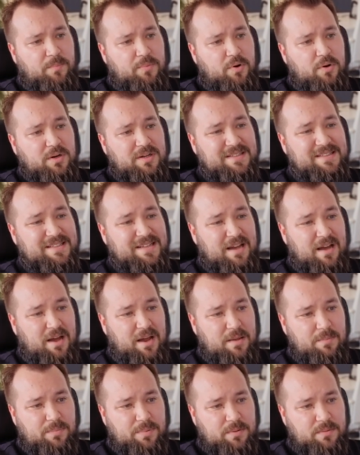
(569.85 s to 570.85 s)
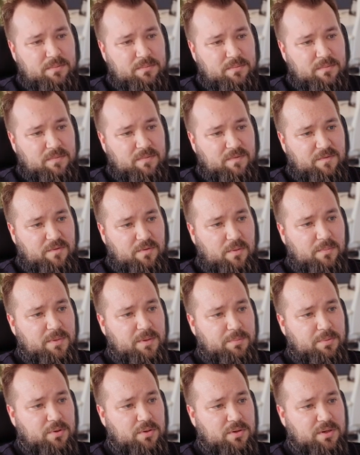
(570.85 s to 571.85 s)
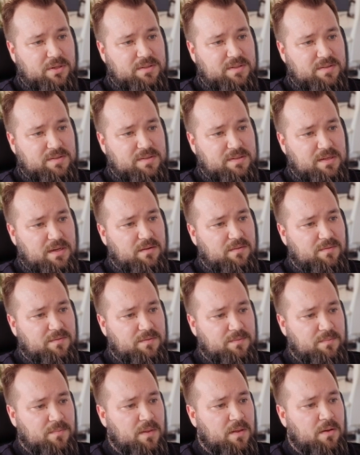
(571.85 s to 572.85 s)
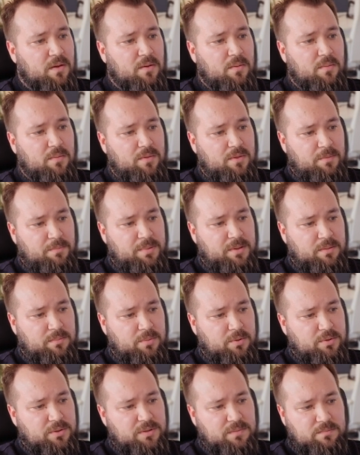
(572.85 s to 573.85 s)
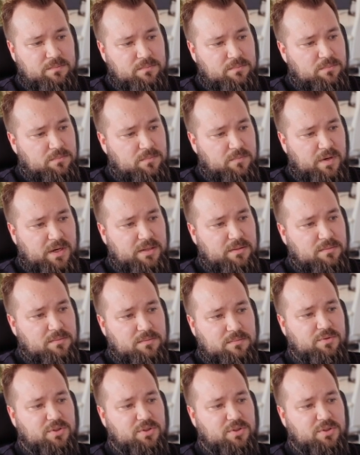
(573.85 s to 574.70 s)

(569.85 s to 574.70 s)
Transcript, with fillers: The product type from the product itself, the billboard, right?